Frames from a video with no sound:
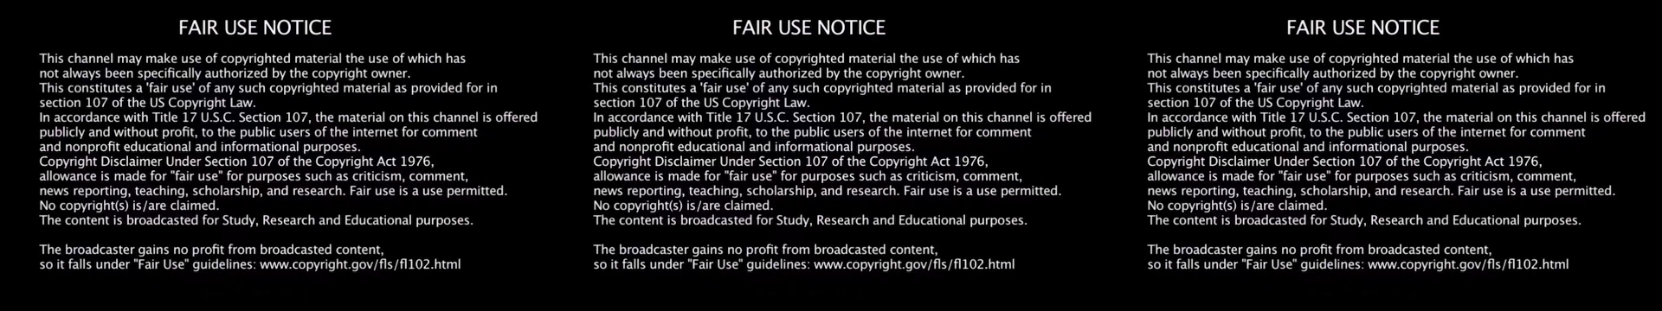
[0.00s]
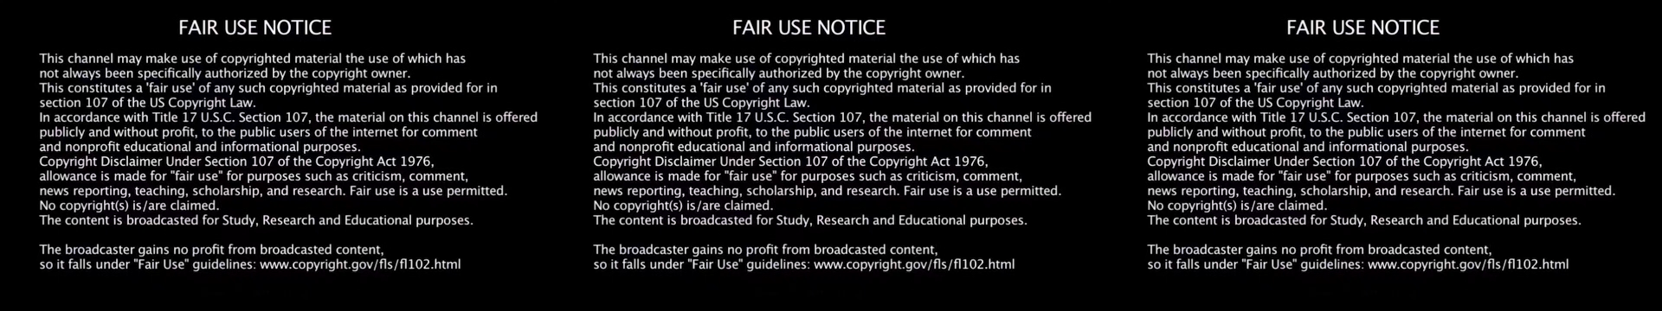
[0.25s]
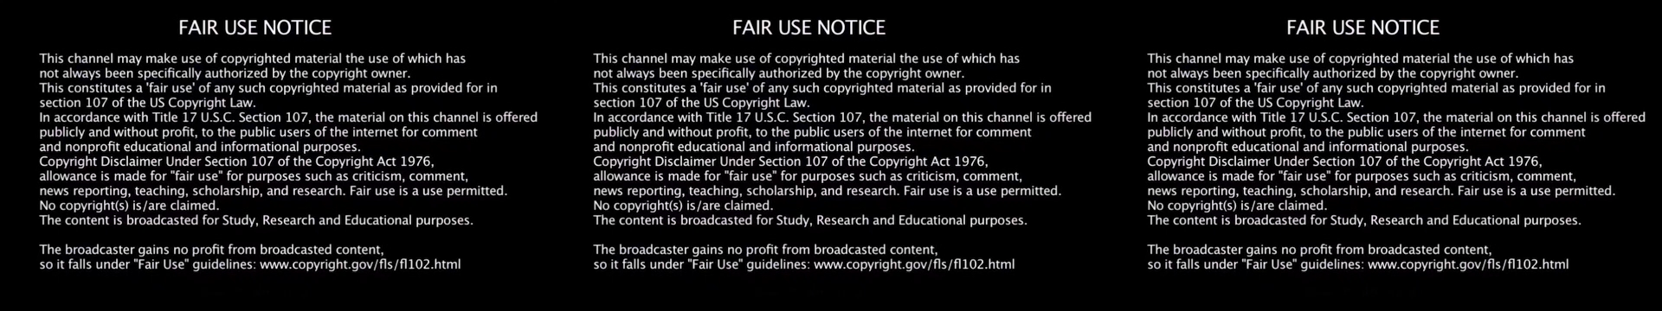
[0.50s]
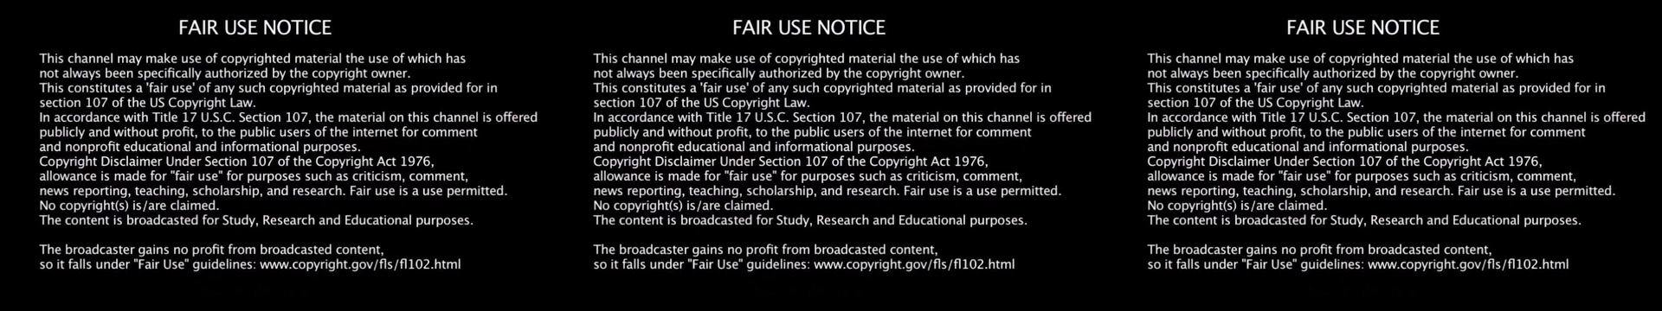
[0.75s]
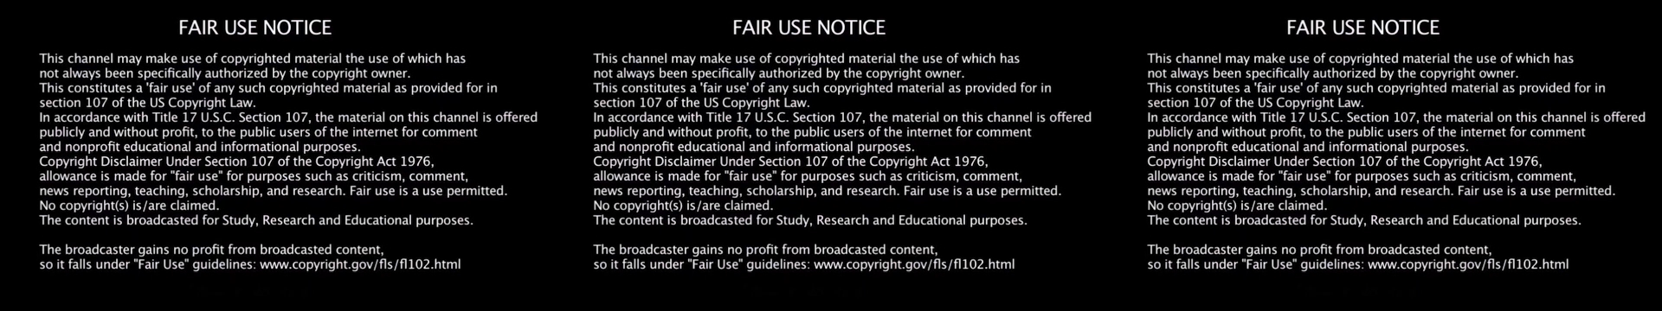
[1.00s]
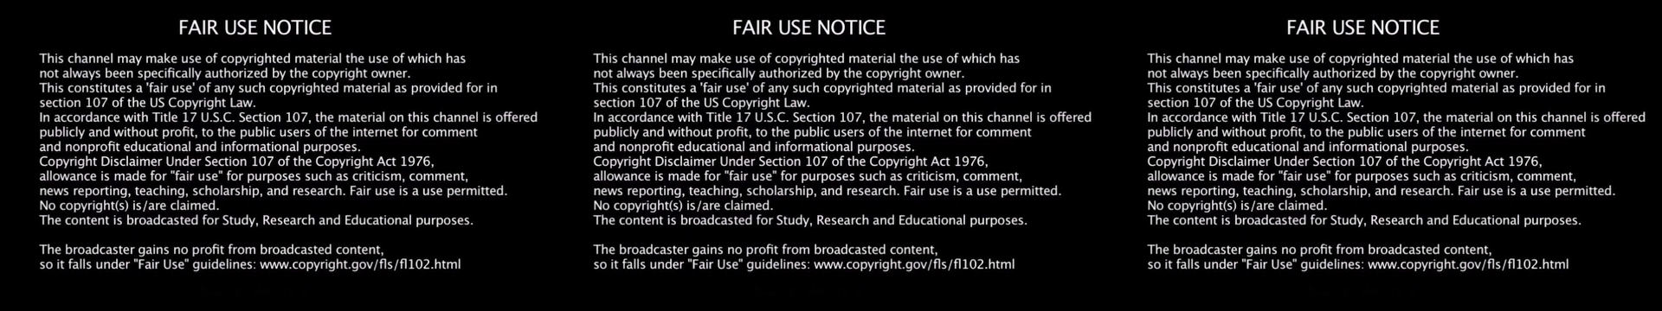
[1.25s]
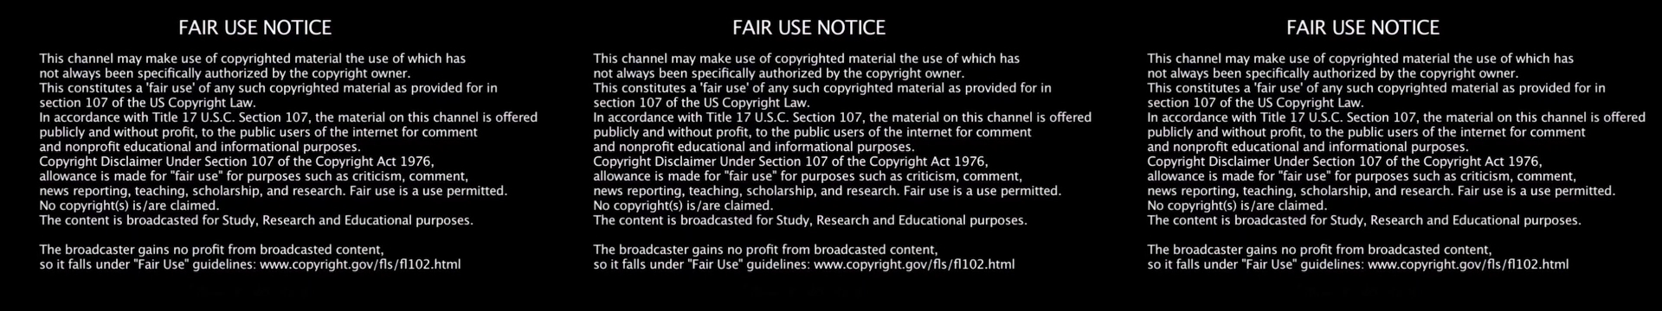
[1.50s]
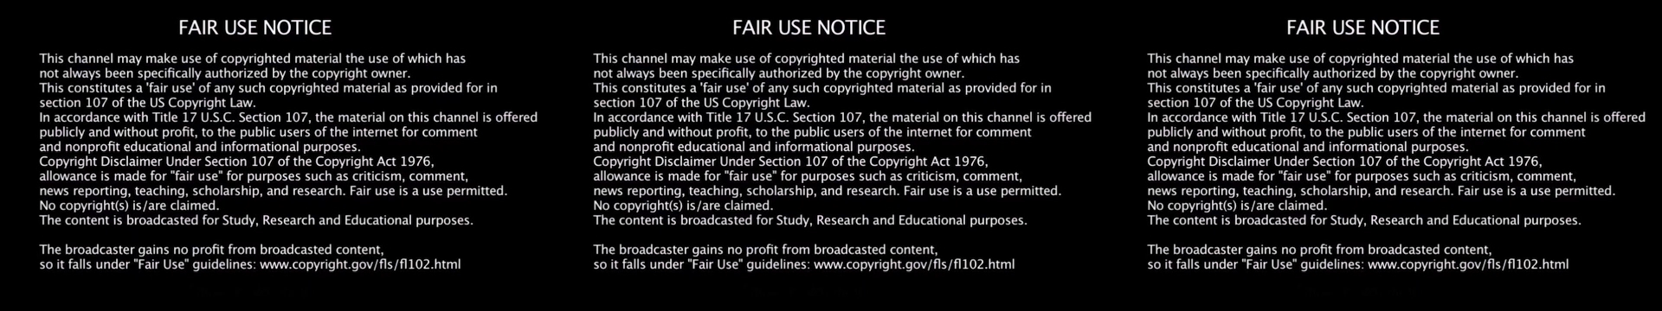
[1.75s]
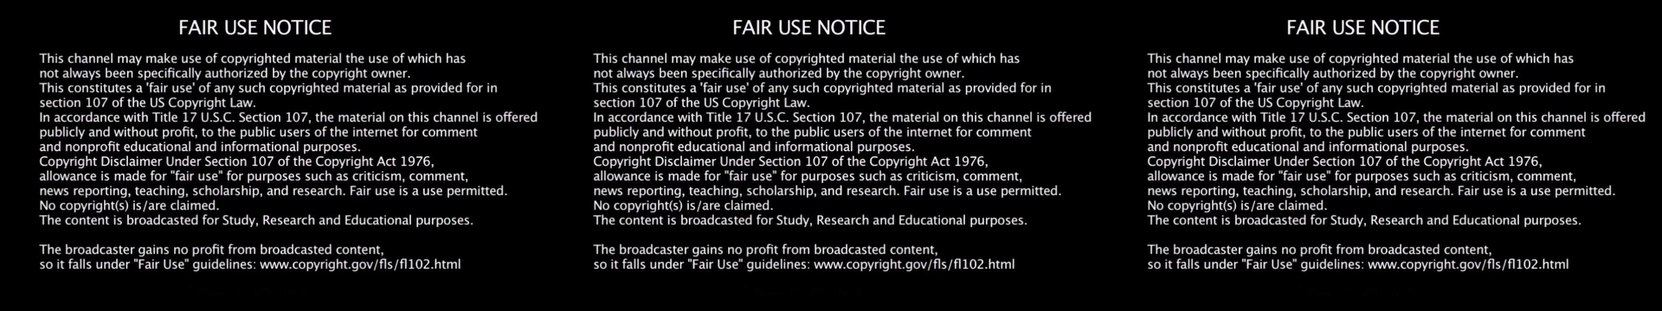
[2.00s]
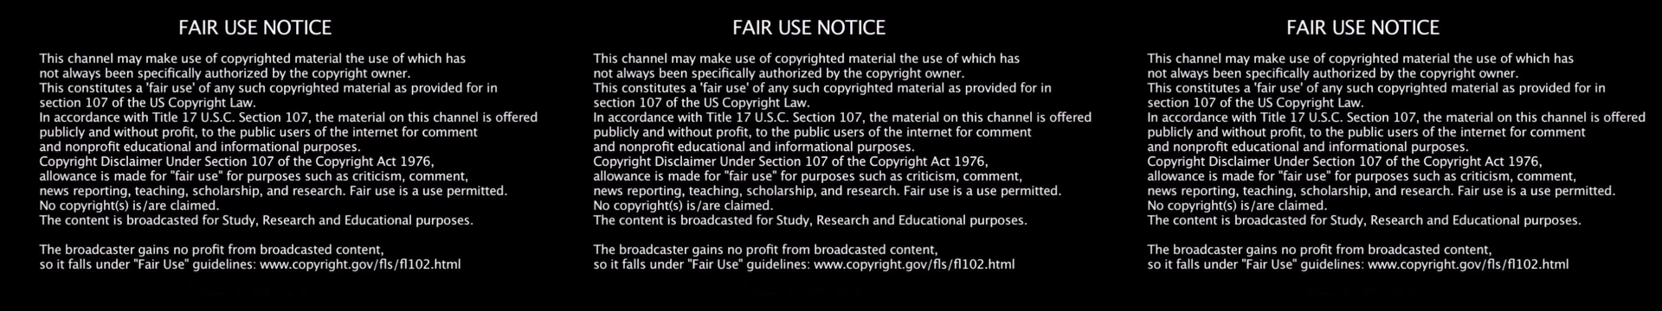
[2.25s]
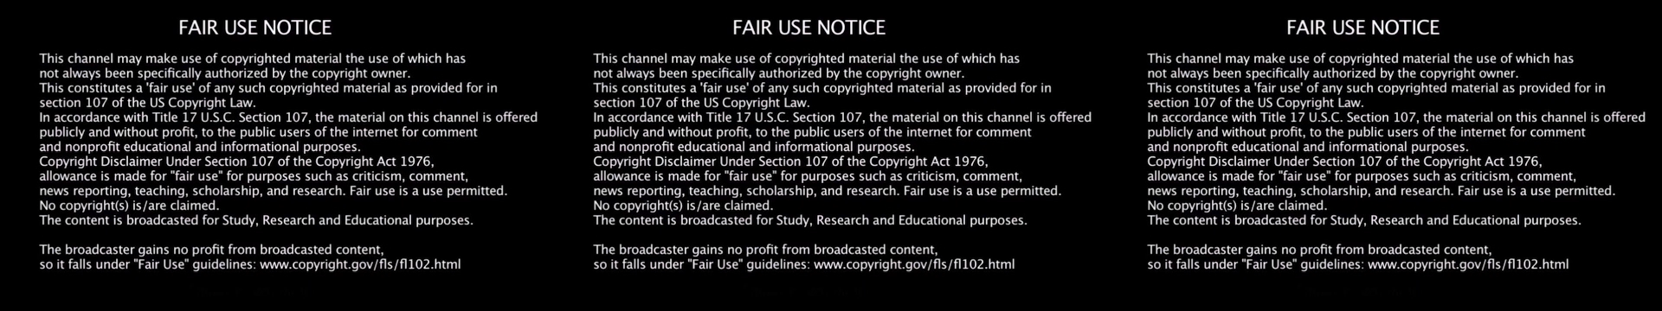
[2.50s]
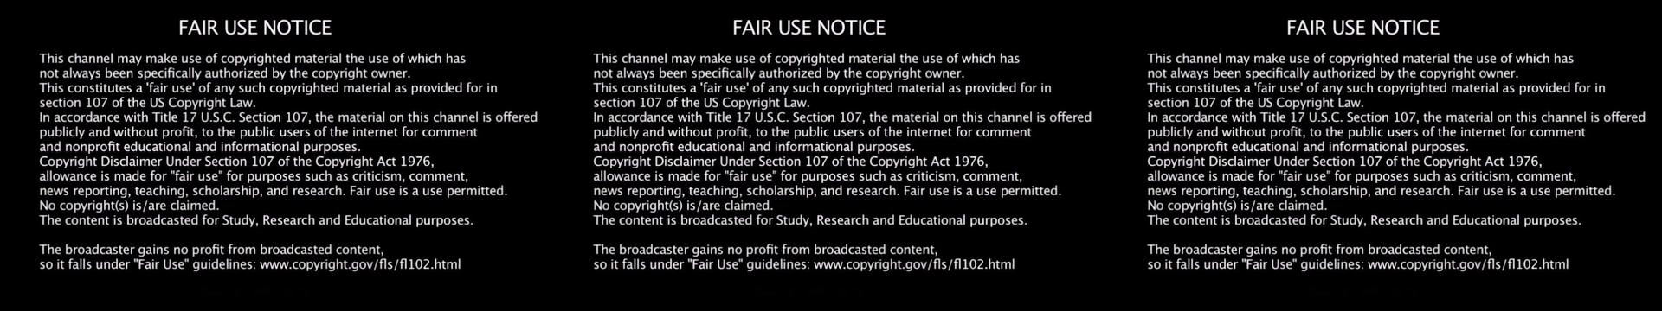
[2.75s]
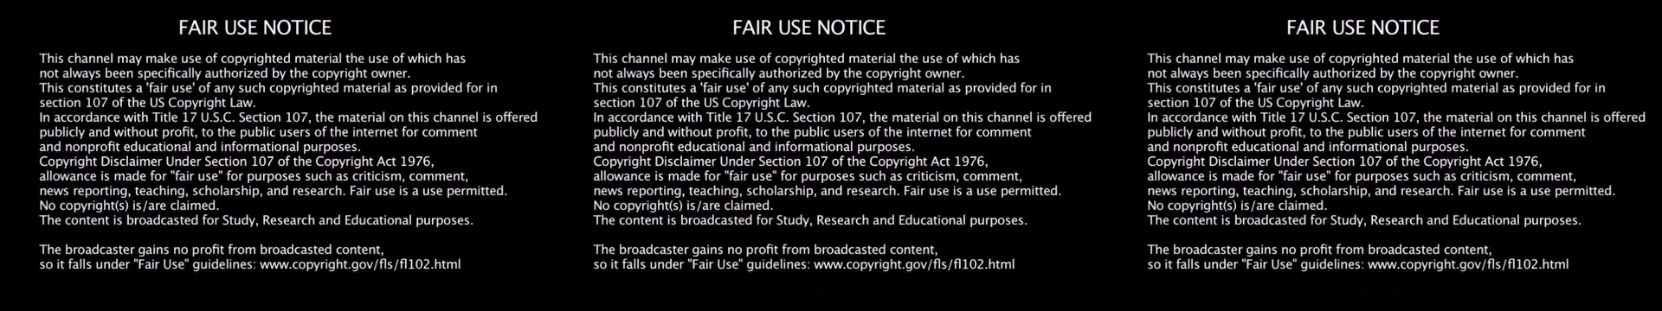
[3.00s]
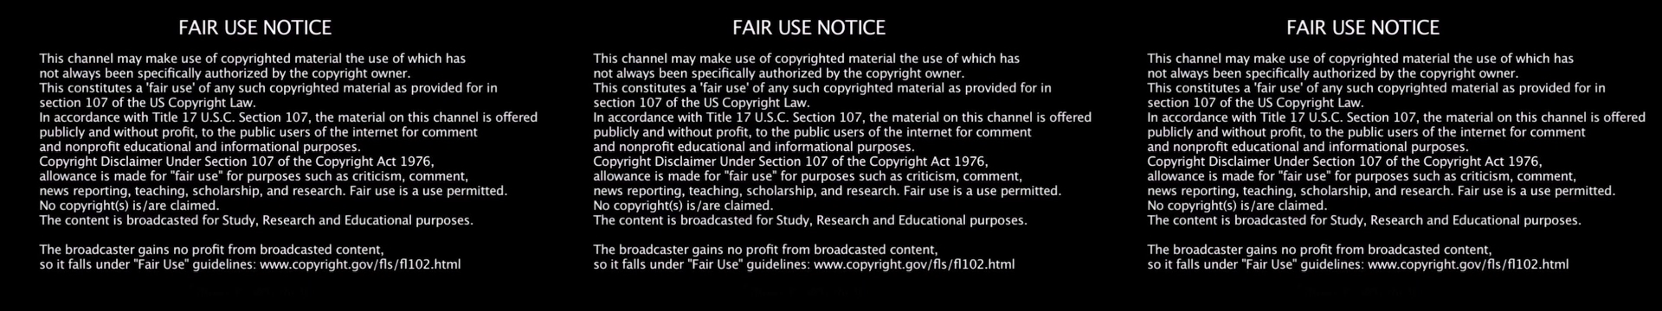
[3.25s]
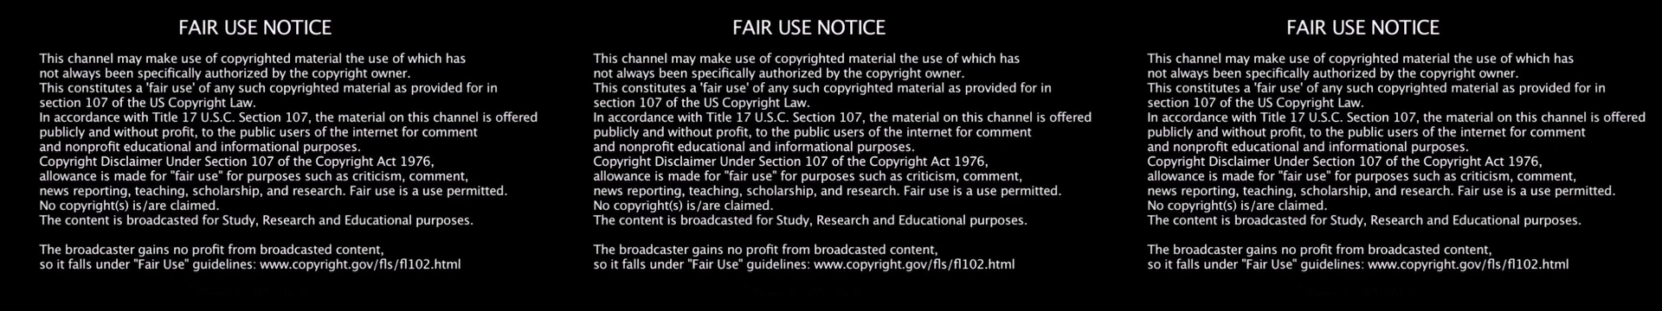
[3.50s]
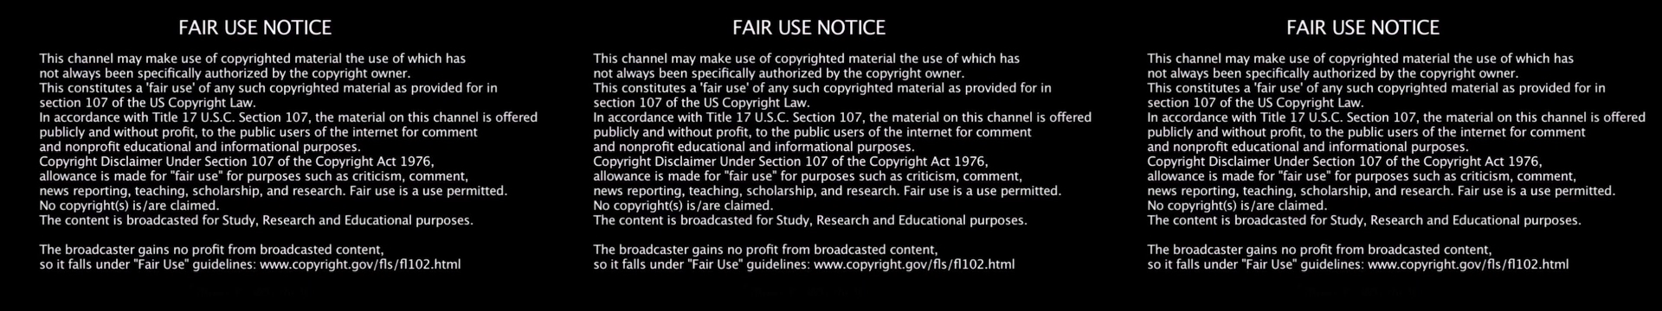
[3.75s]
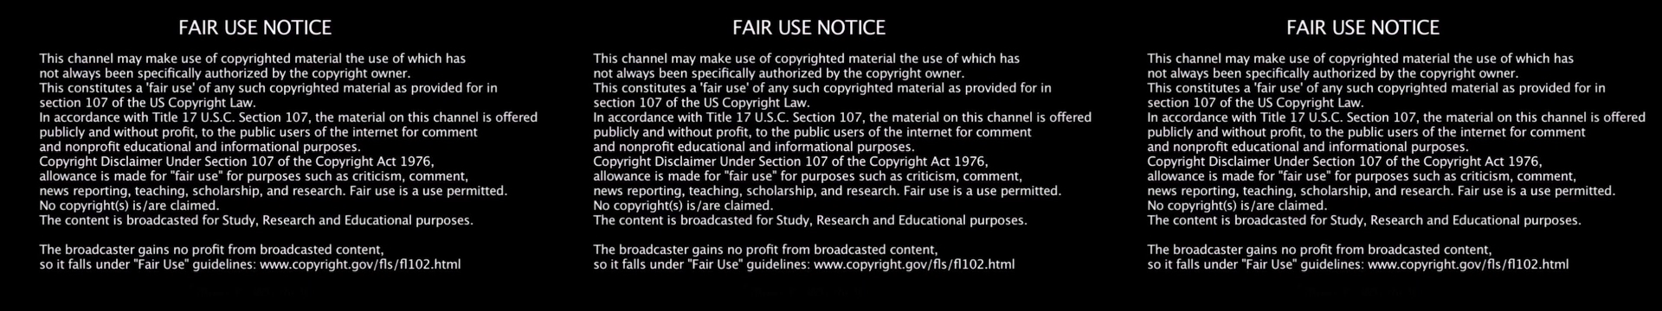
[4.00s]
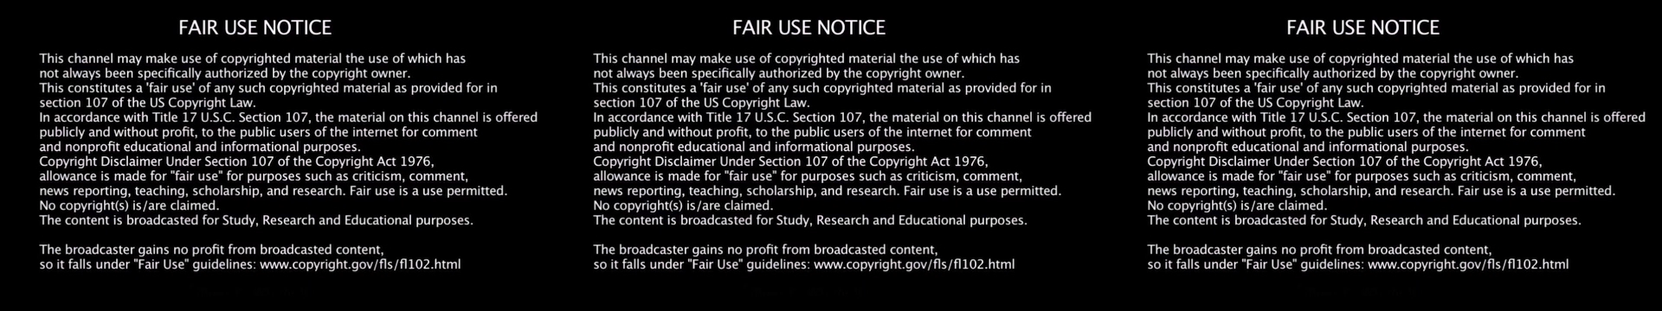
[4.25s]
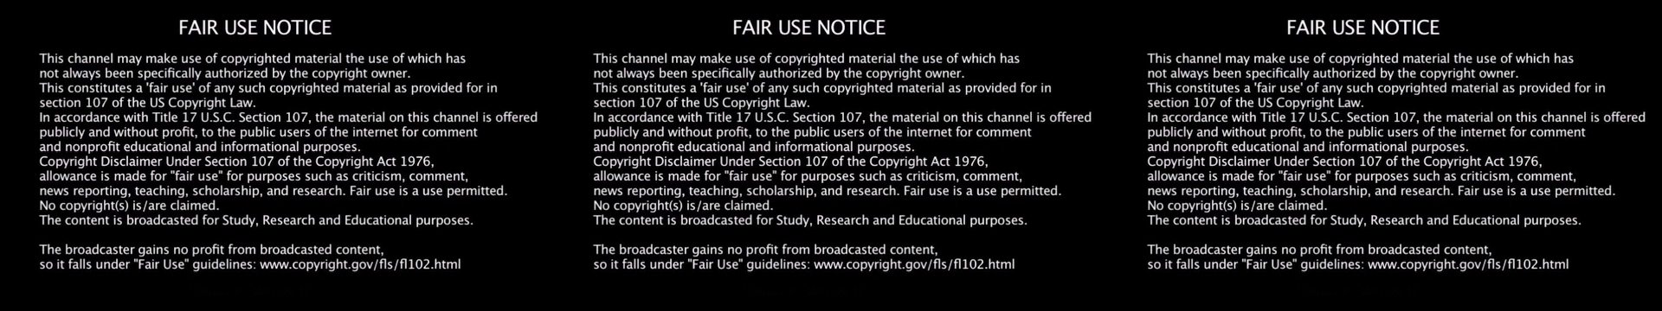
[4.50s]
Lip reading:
(no speaker visible)